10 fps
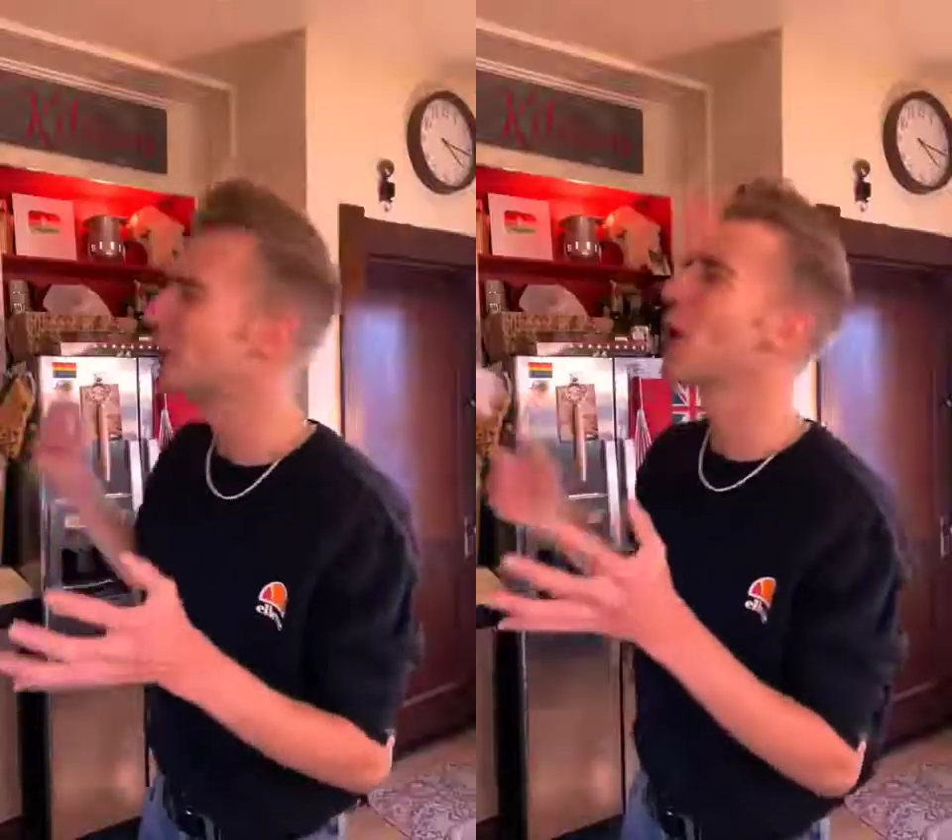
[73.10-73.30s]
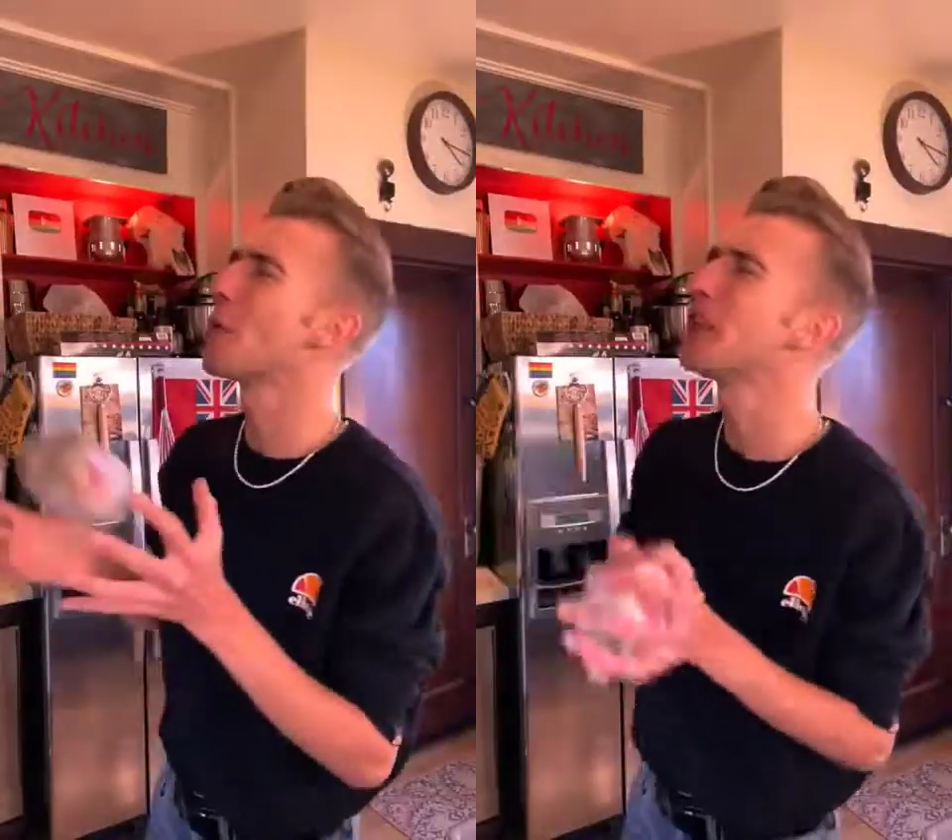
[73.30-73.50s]
We
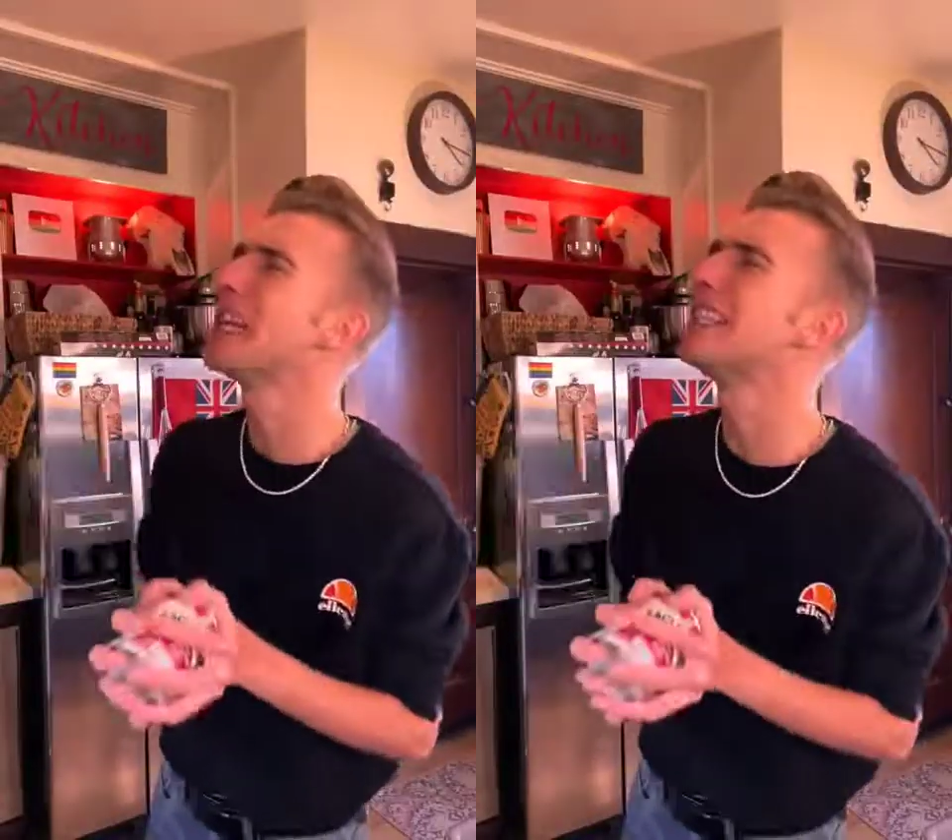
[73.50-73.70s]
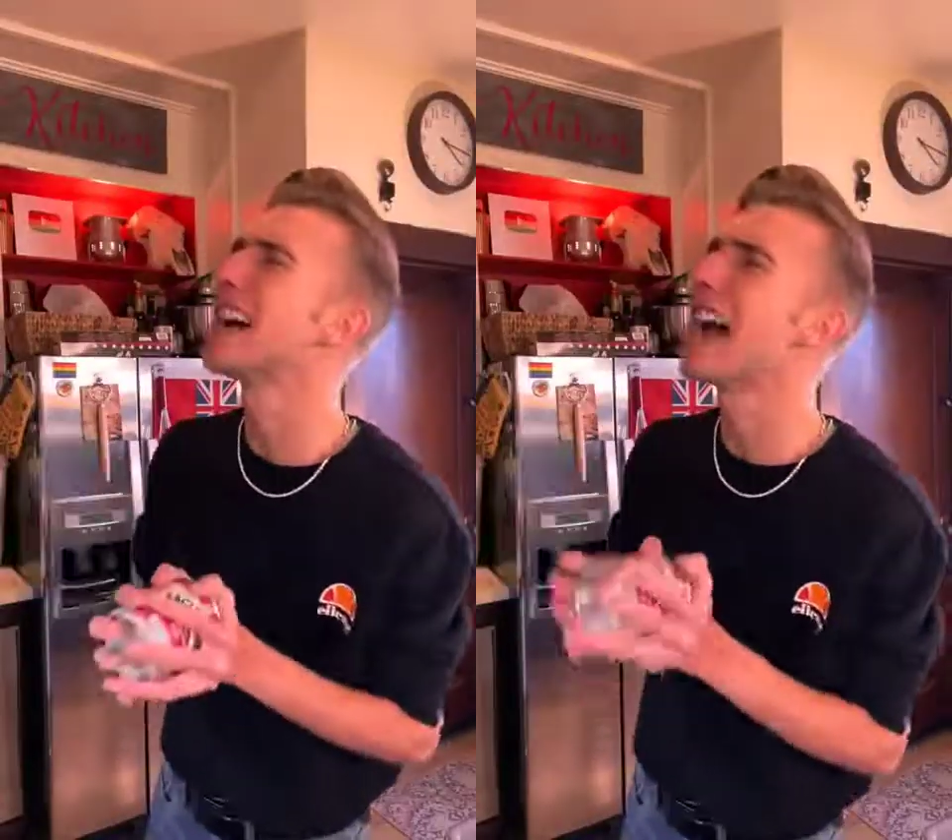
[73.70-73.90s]
start with
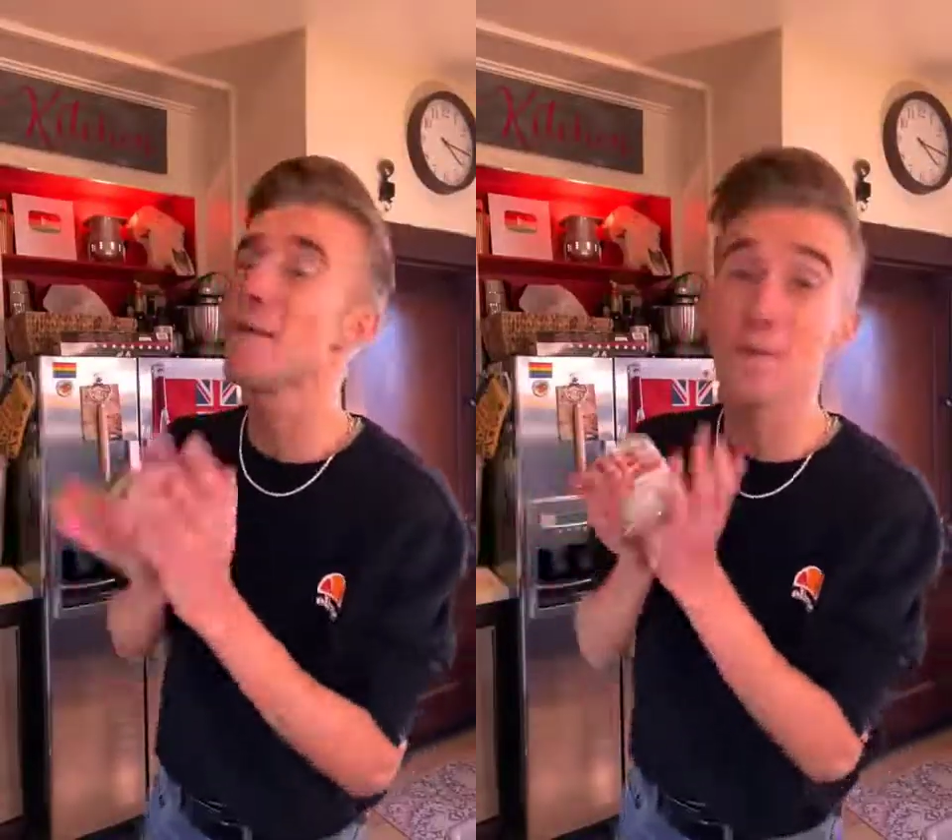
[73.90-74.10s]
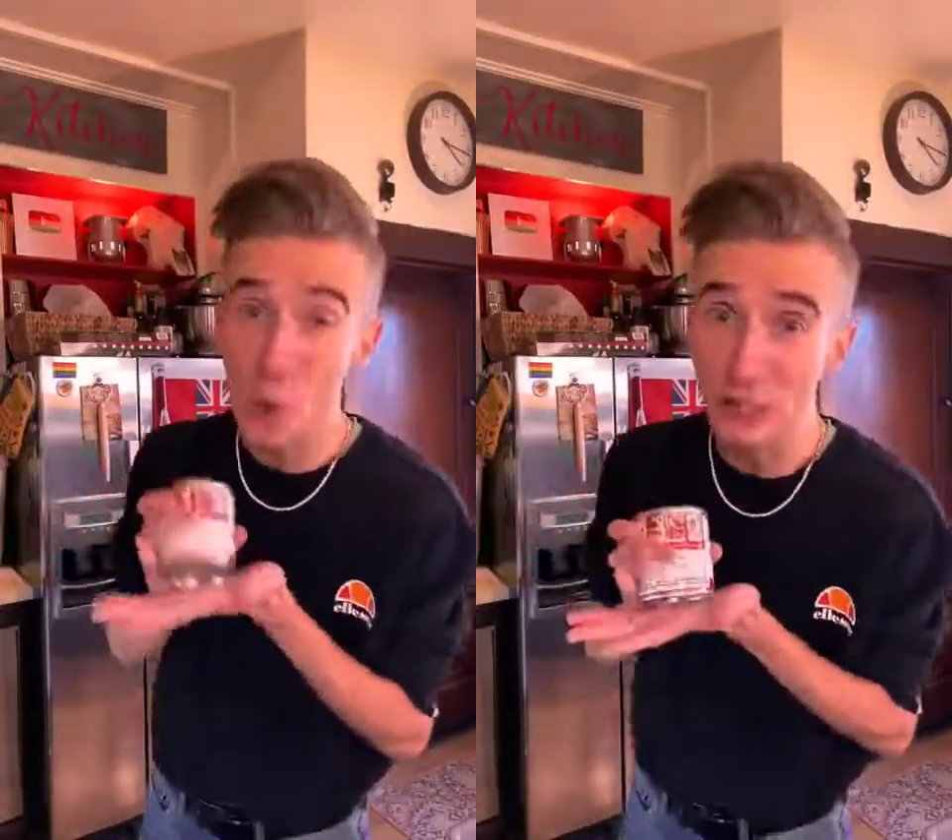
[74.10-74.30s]
an
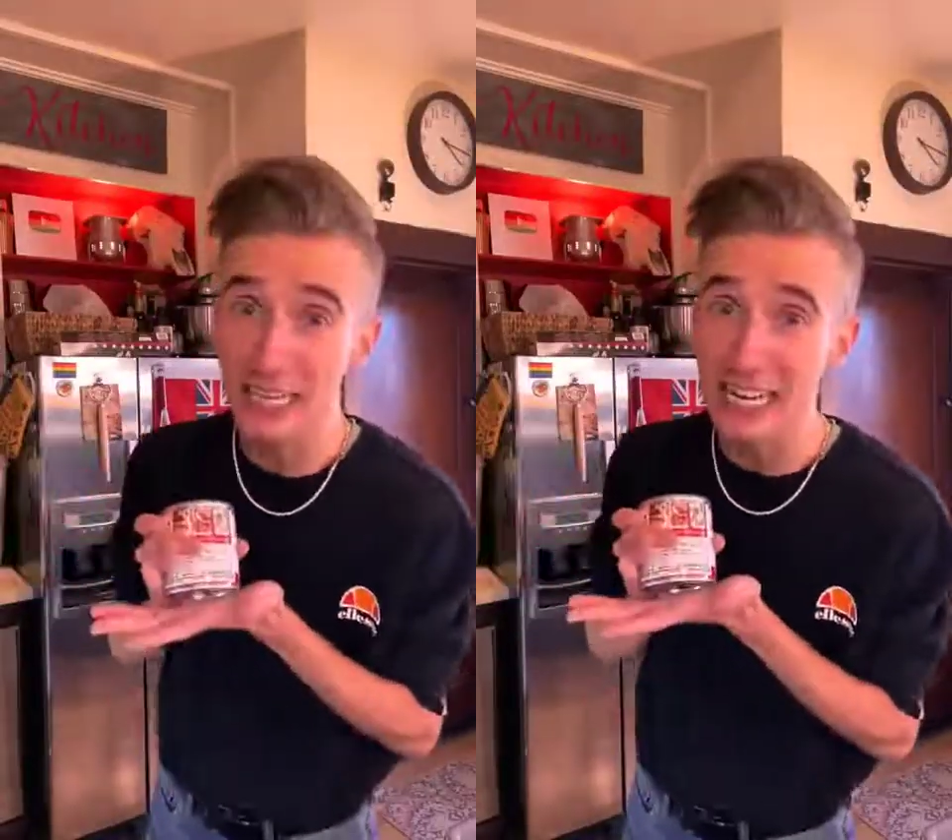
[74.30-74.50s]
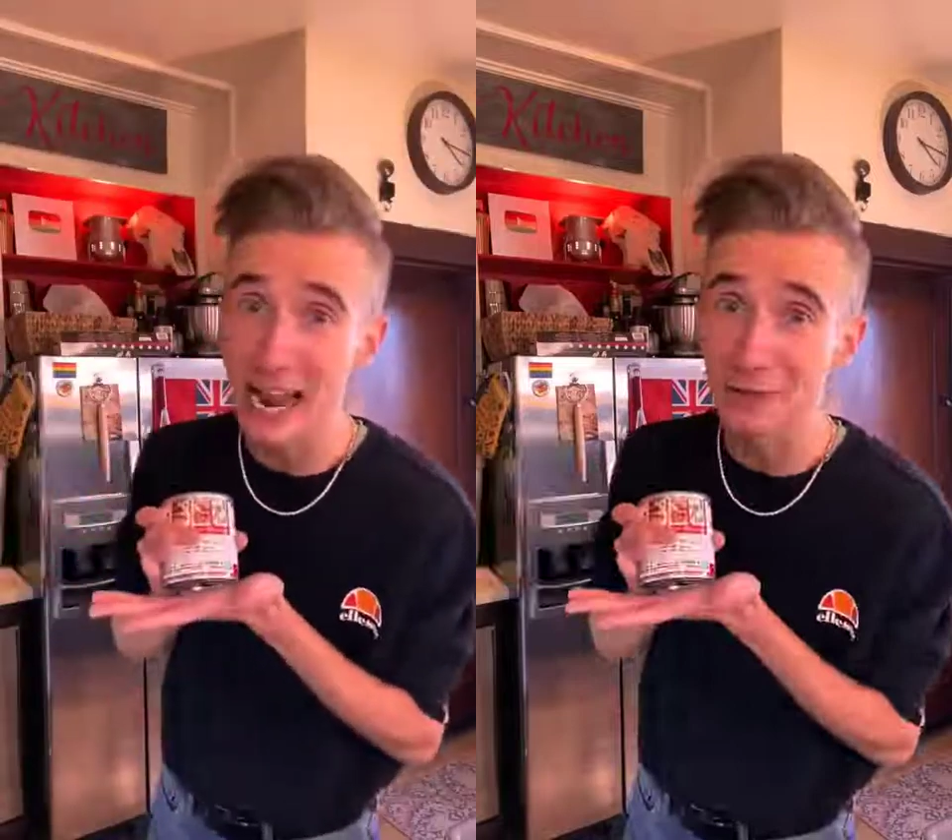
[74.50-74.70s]
entire
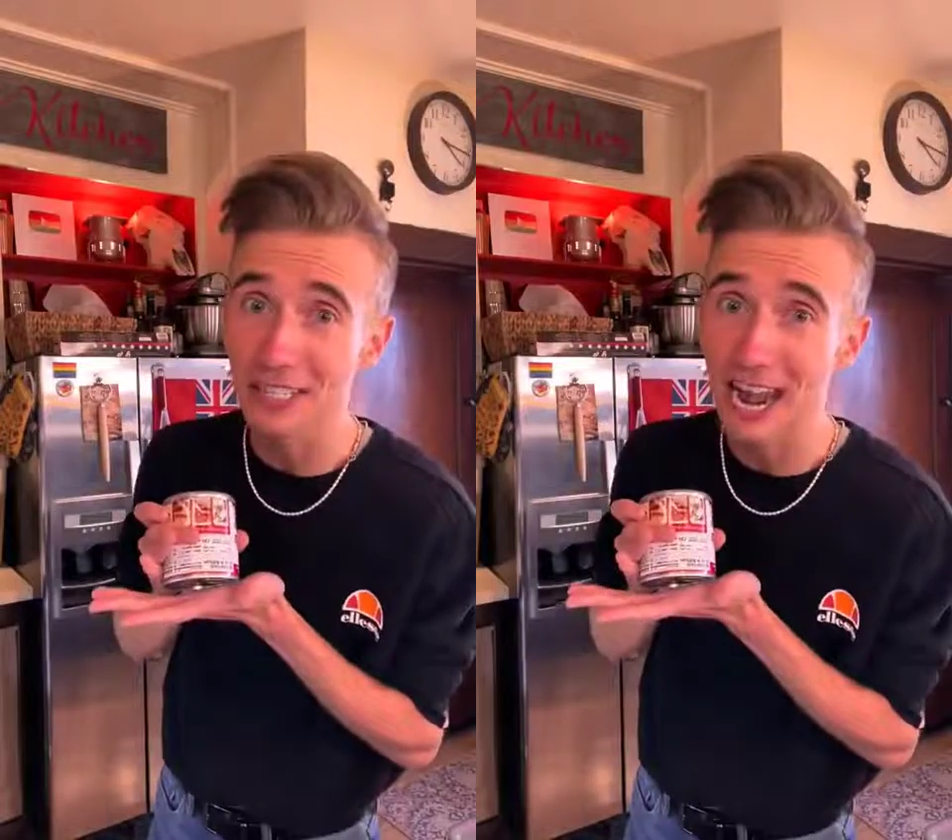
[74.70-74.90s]
14-ounce